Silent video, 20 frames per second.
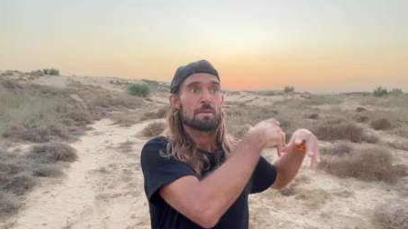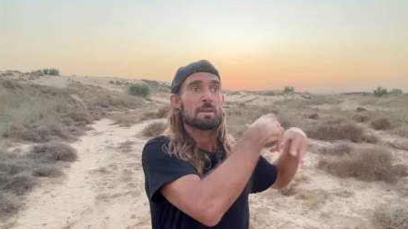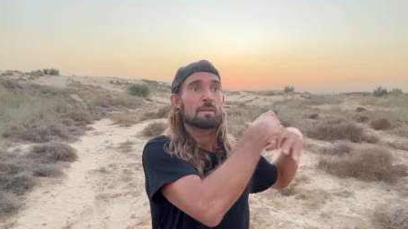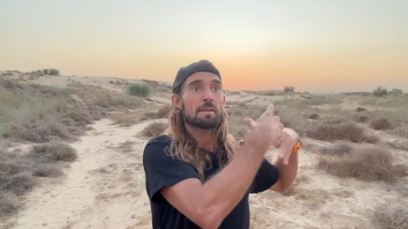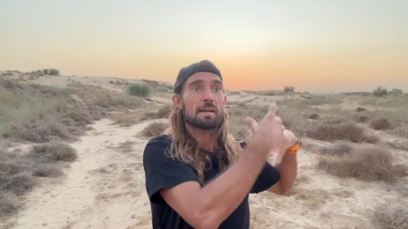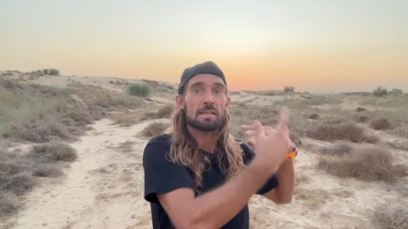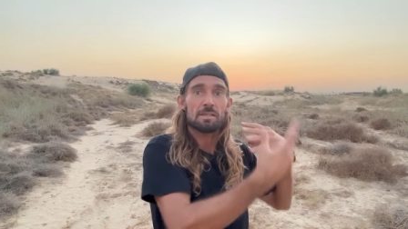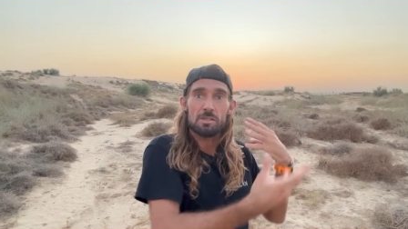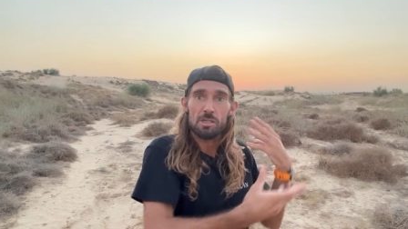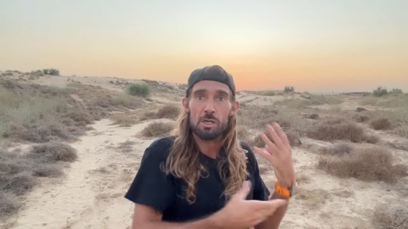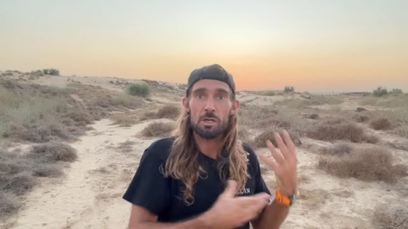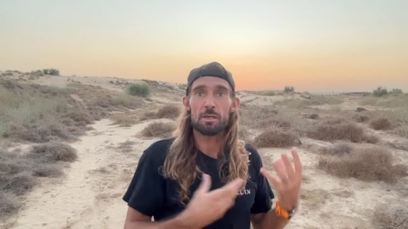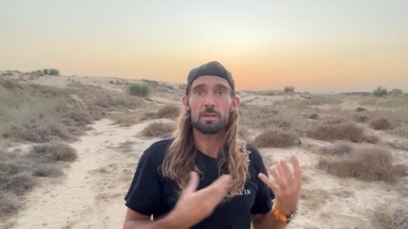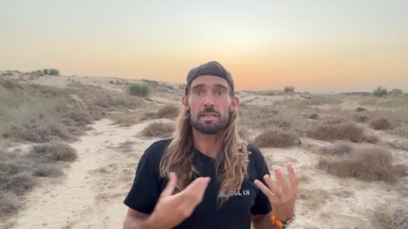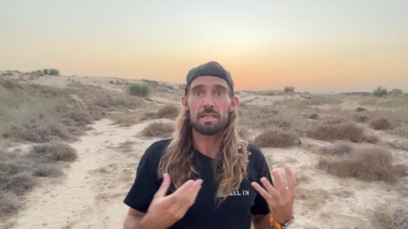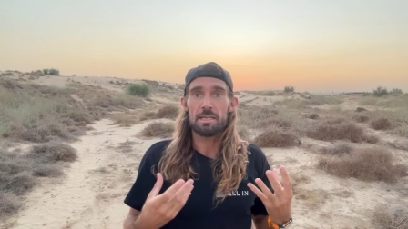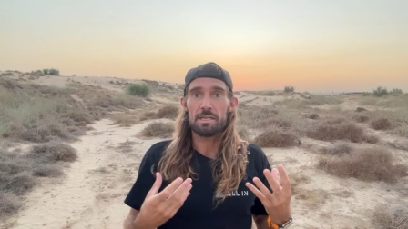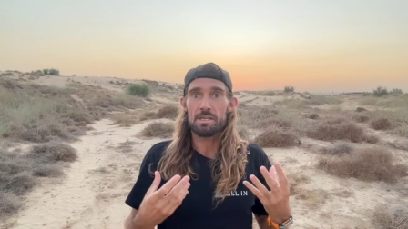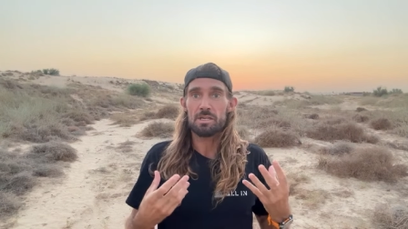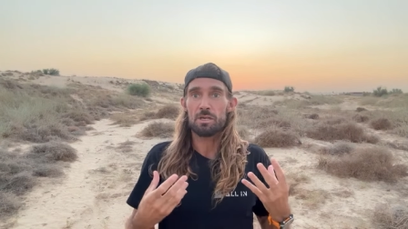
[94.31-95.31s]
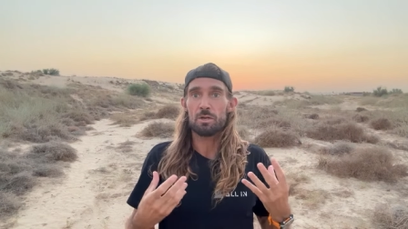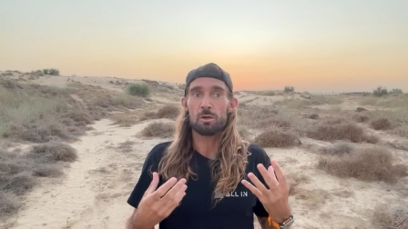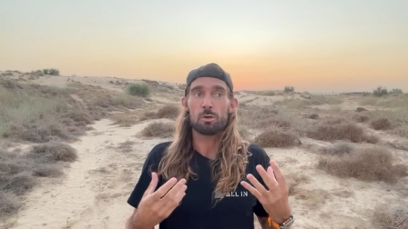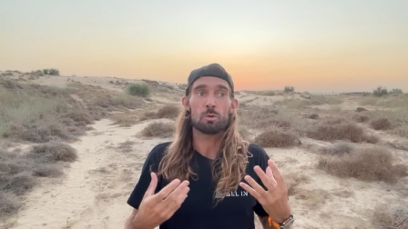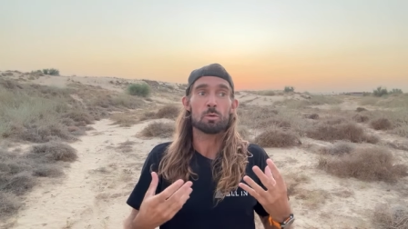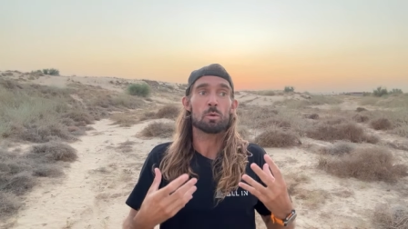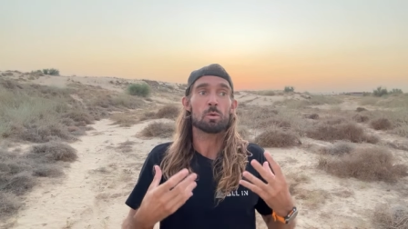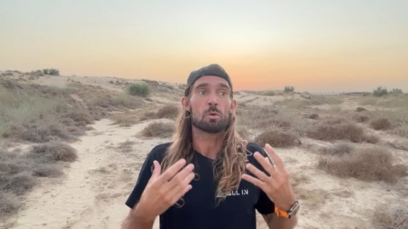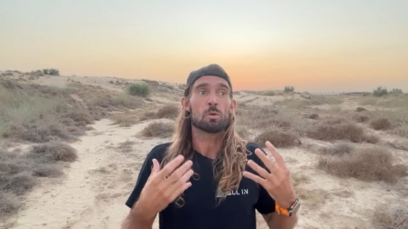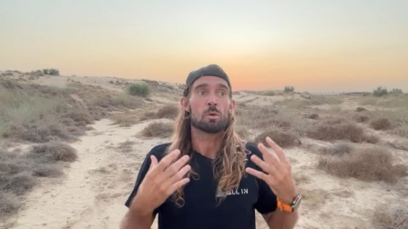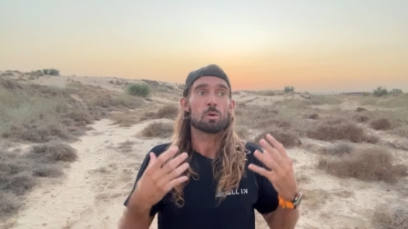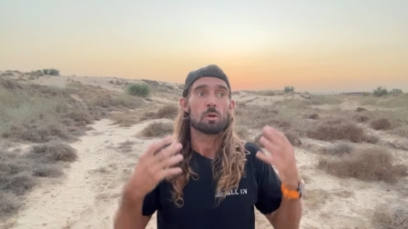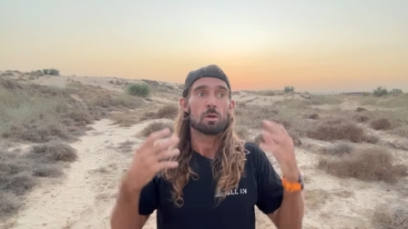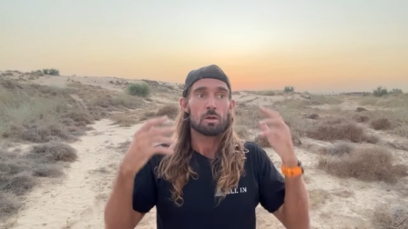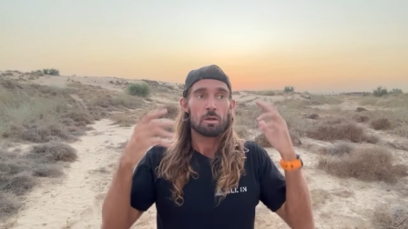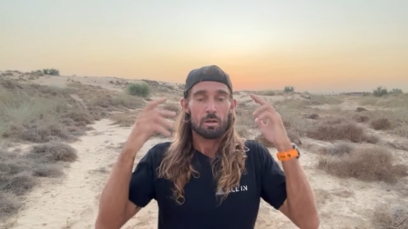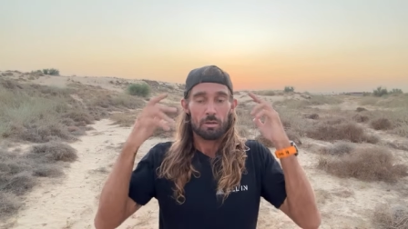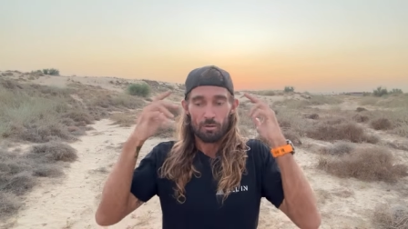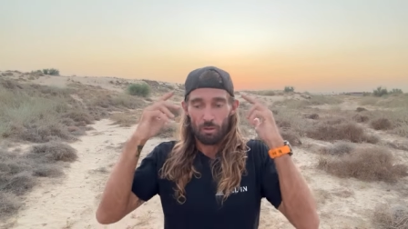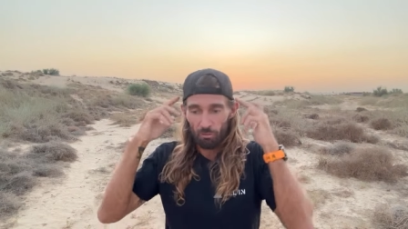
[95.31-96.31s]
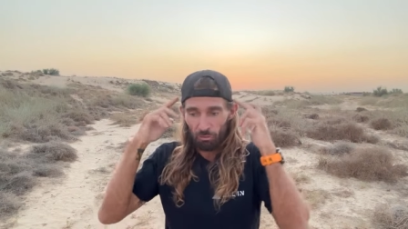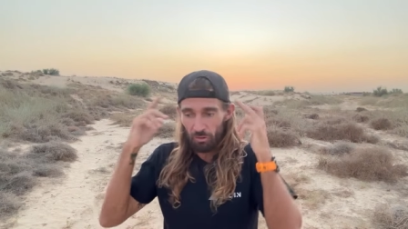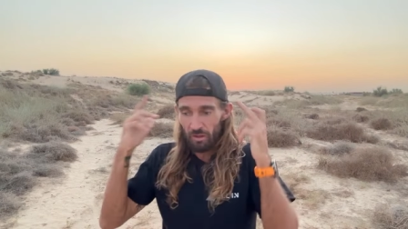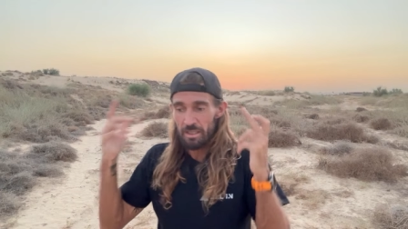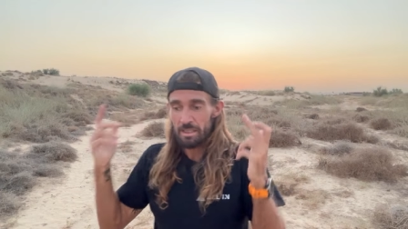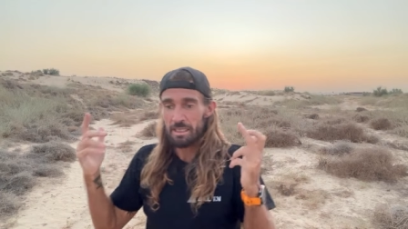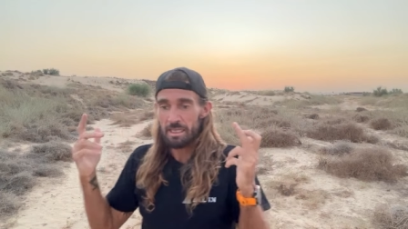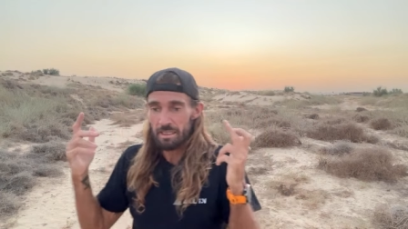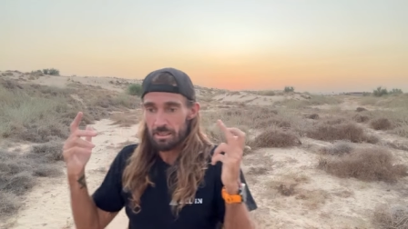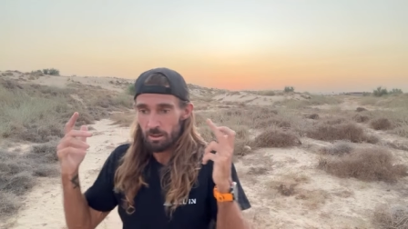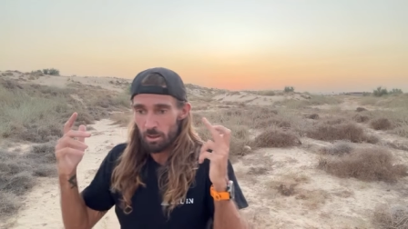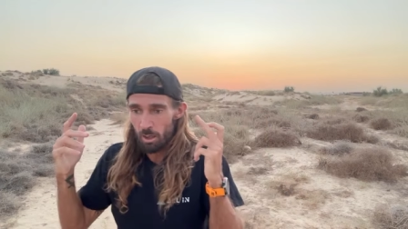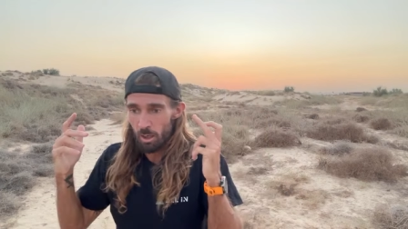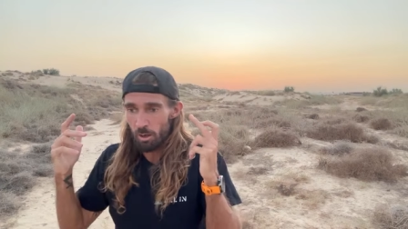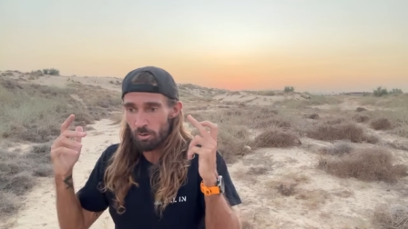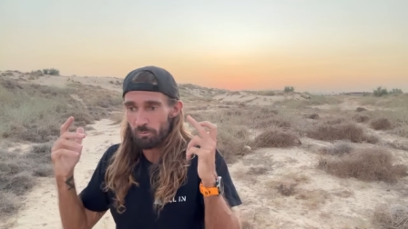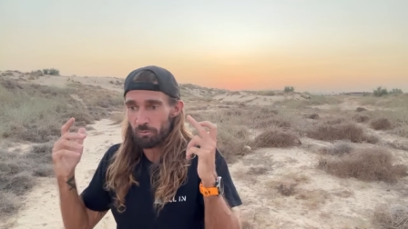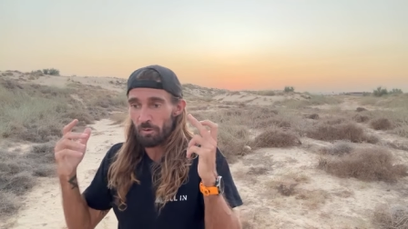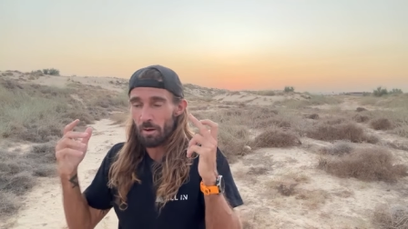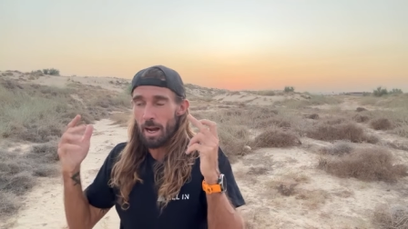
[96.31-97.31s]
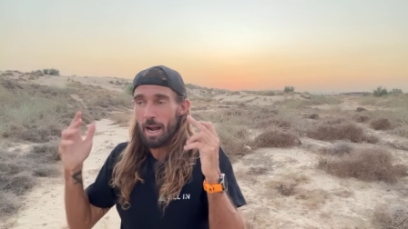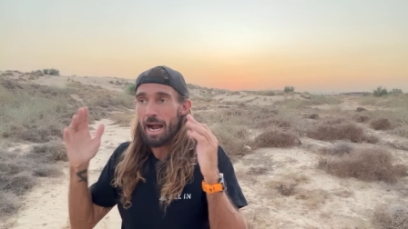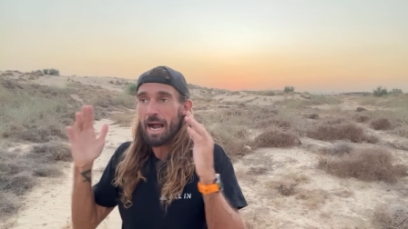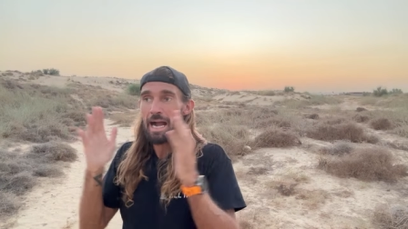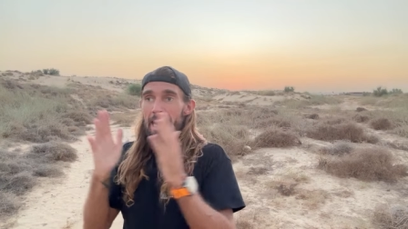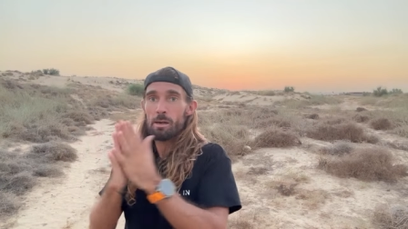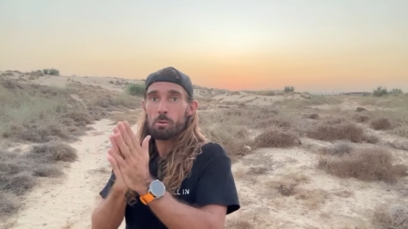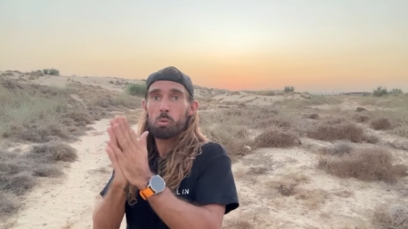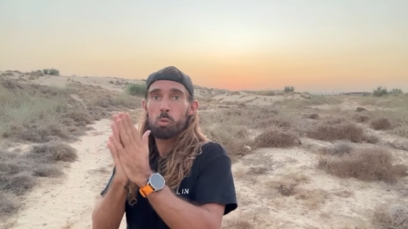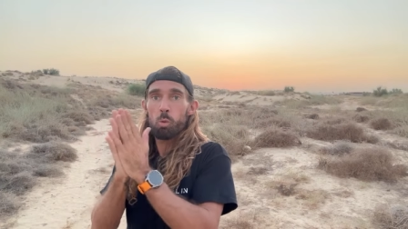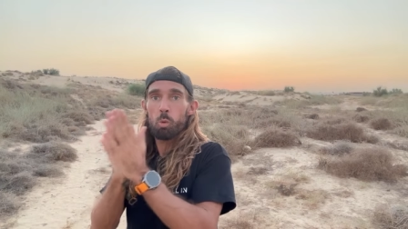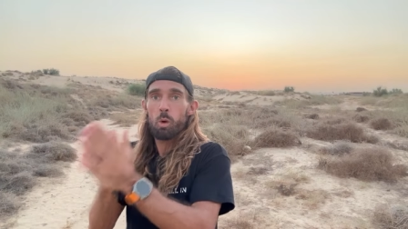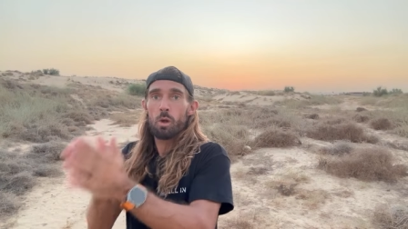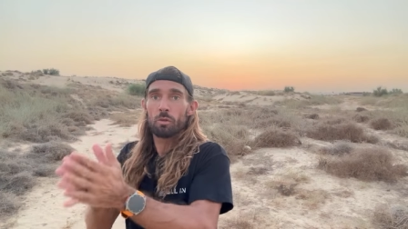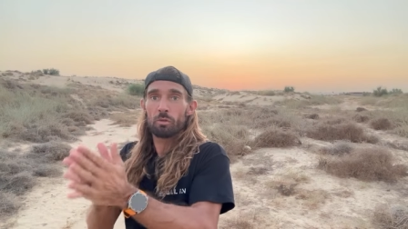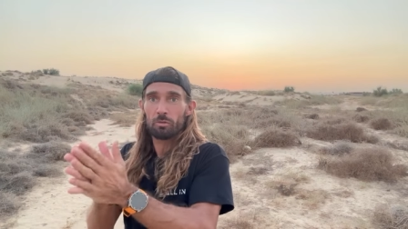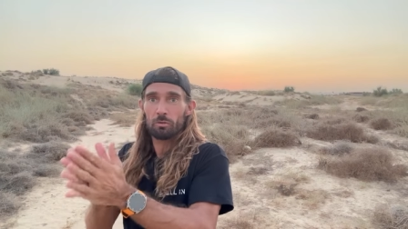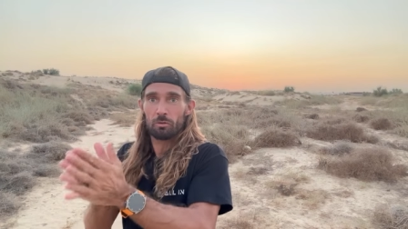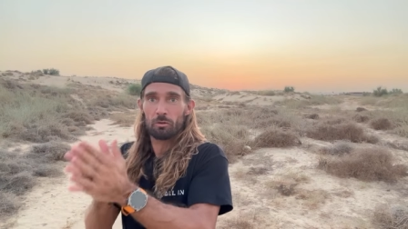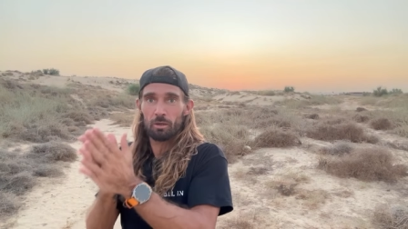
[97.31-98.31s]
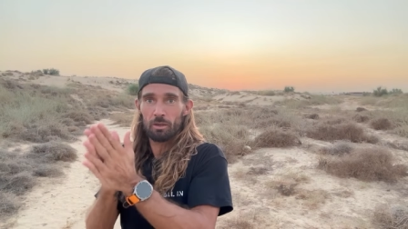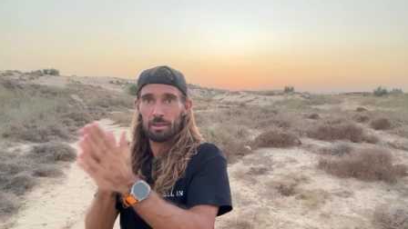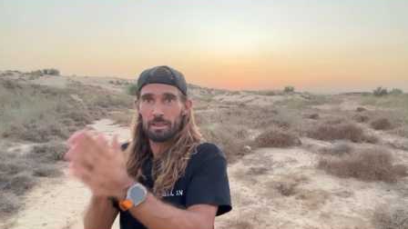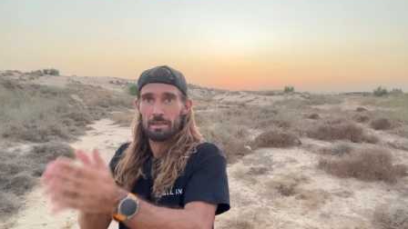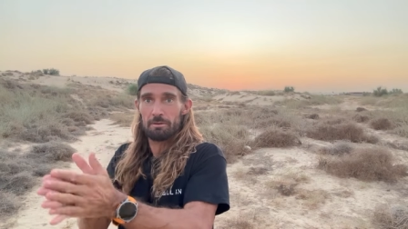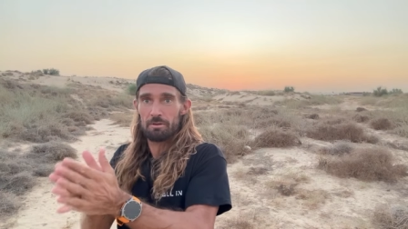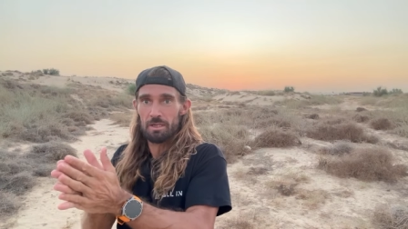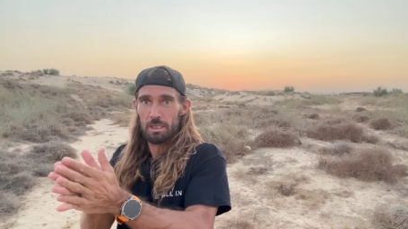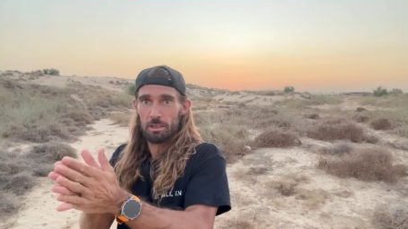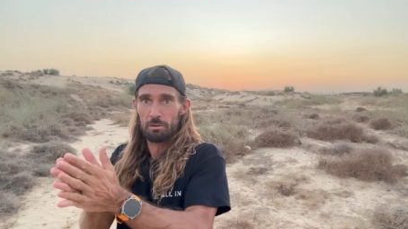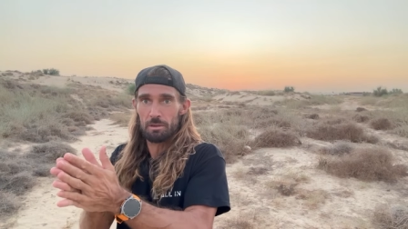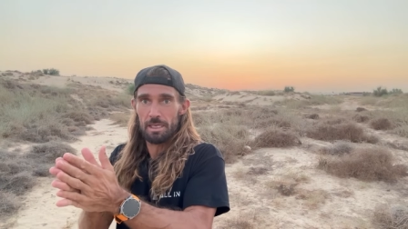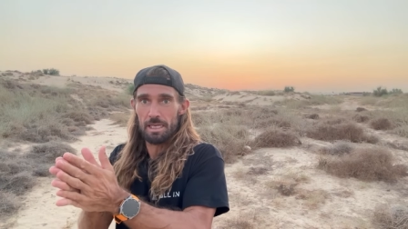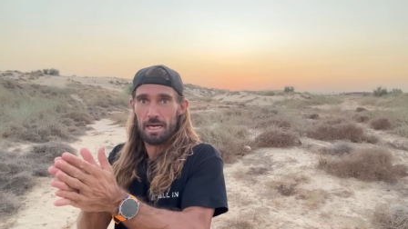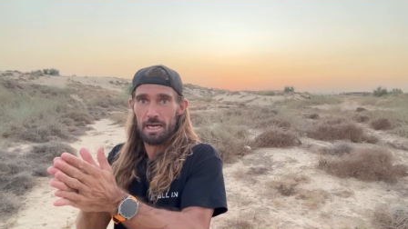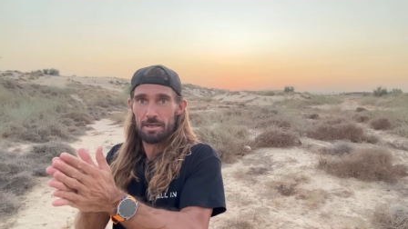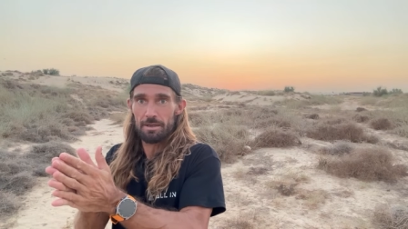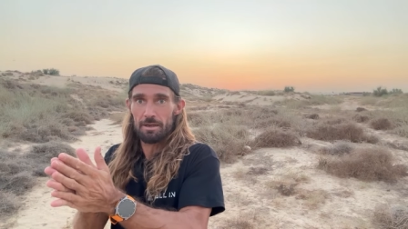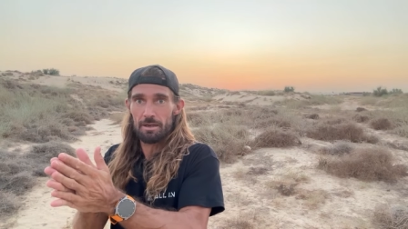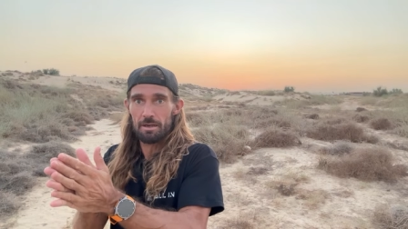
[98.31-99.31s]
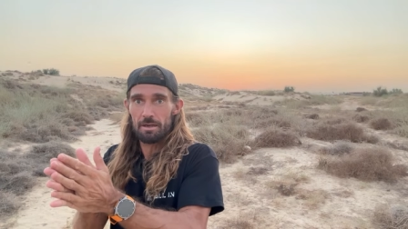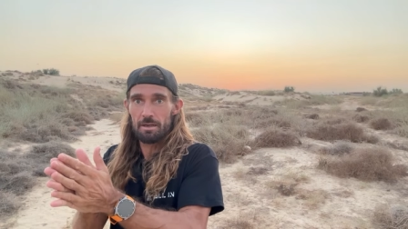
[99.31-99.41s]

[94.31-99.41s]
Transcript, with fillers: That turned into the thinking of, I want to live in Granada.